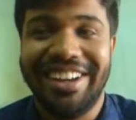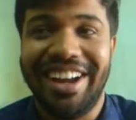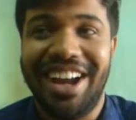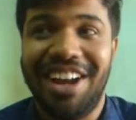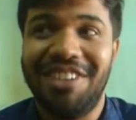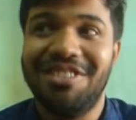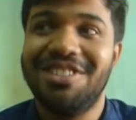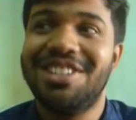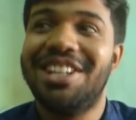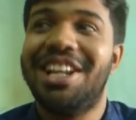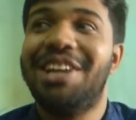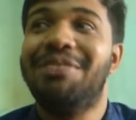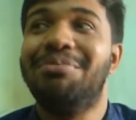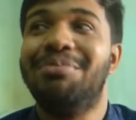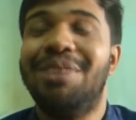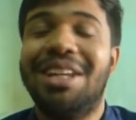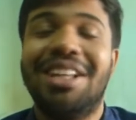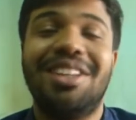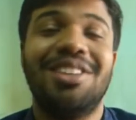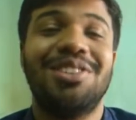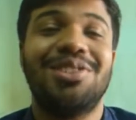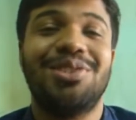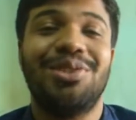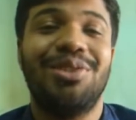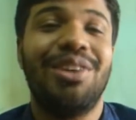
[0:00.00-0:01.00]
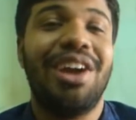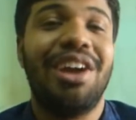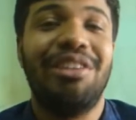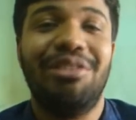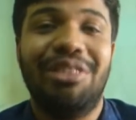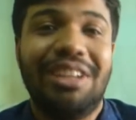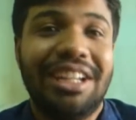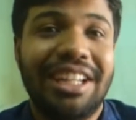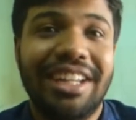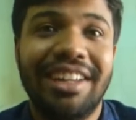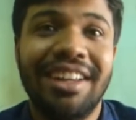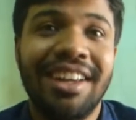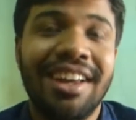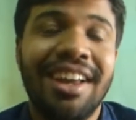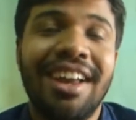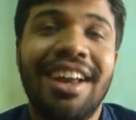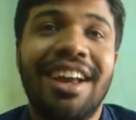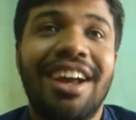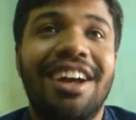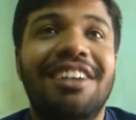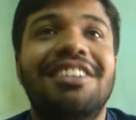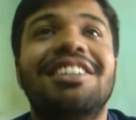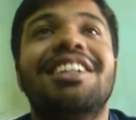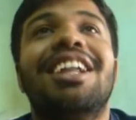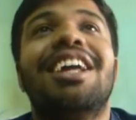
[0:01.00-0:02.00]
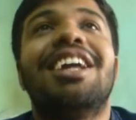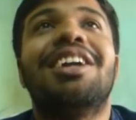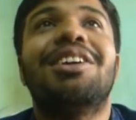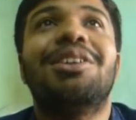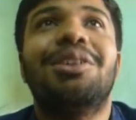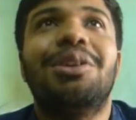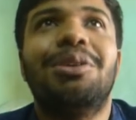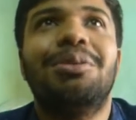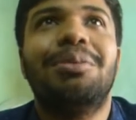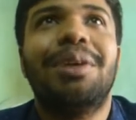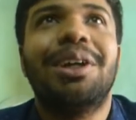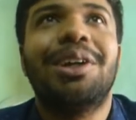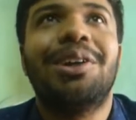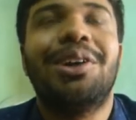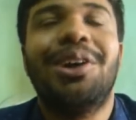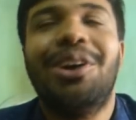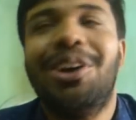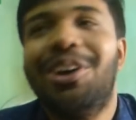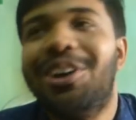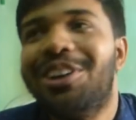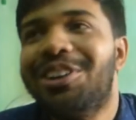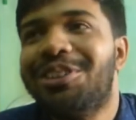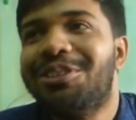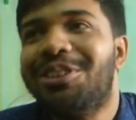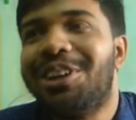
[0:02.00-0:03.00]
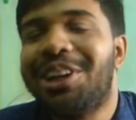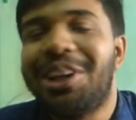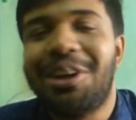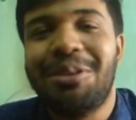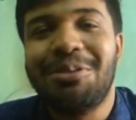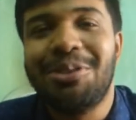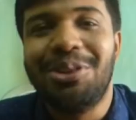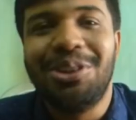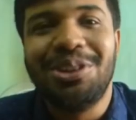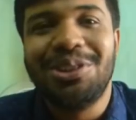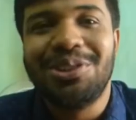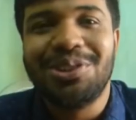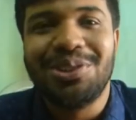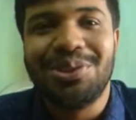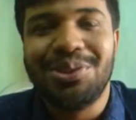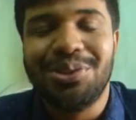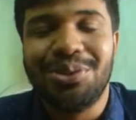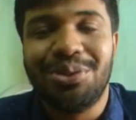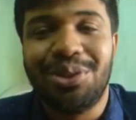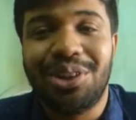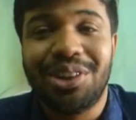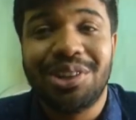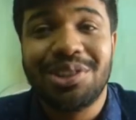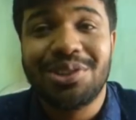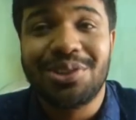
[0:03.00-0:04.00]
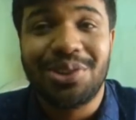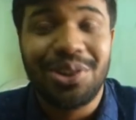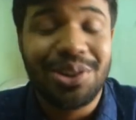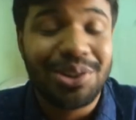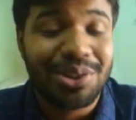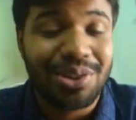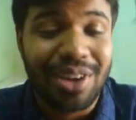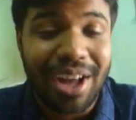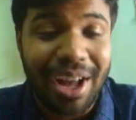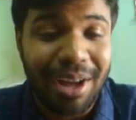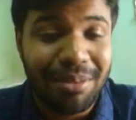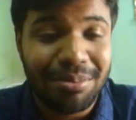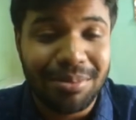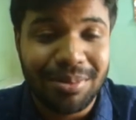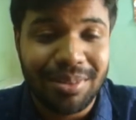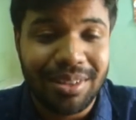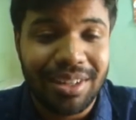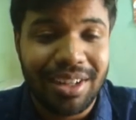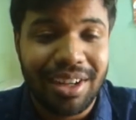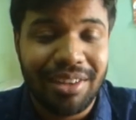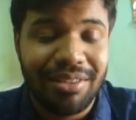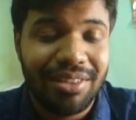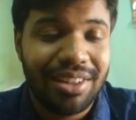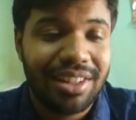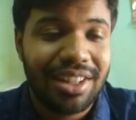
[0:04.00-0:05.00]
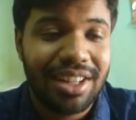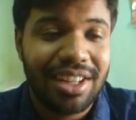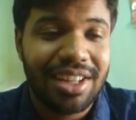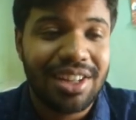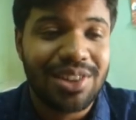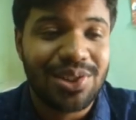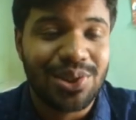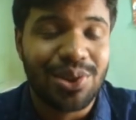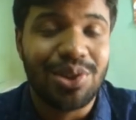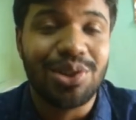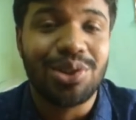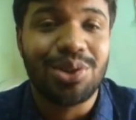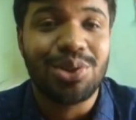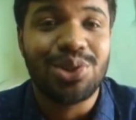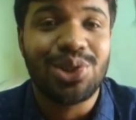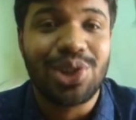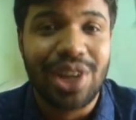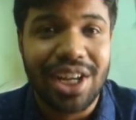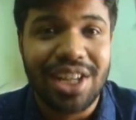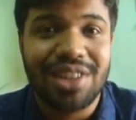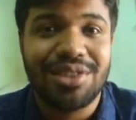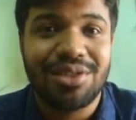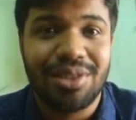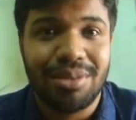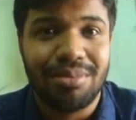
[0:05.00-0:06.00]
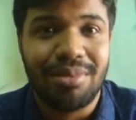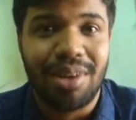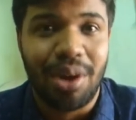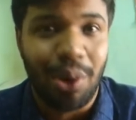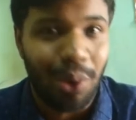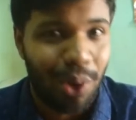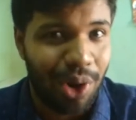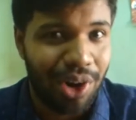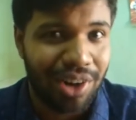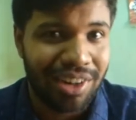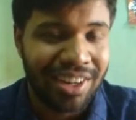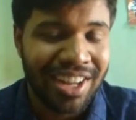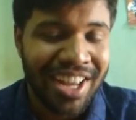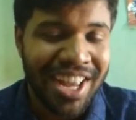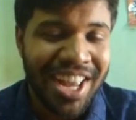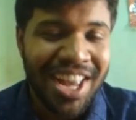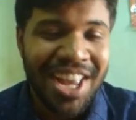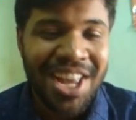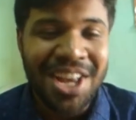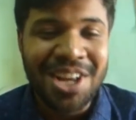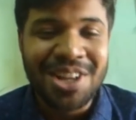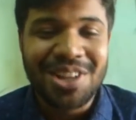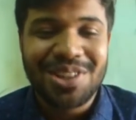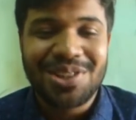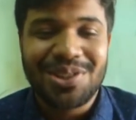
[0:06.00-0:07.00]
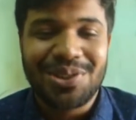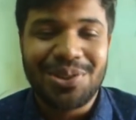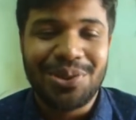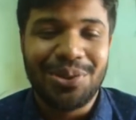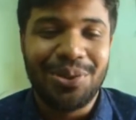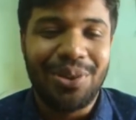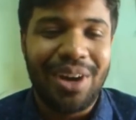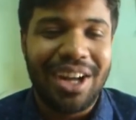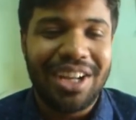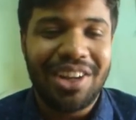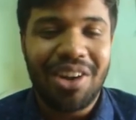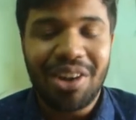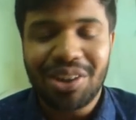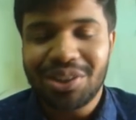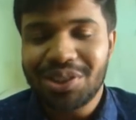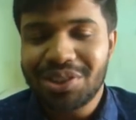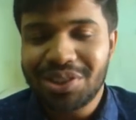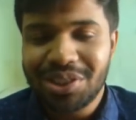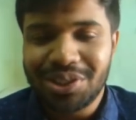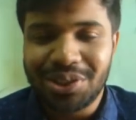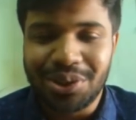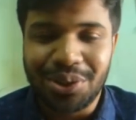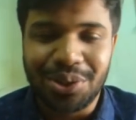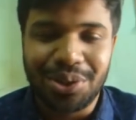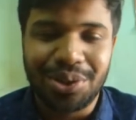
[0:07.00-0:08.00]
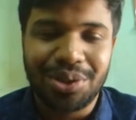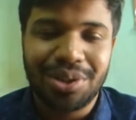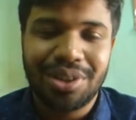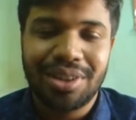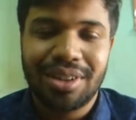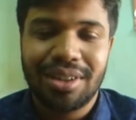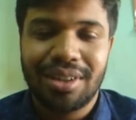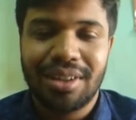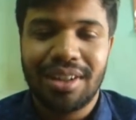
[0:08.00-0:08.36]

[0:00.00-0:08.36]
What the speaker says: was like beaten so heavily. I was like, oh my god, what I'm going to do, what is going to happen, everything is going to change from now on. So I knocked on the door.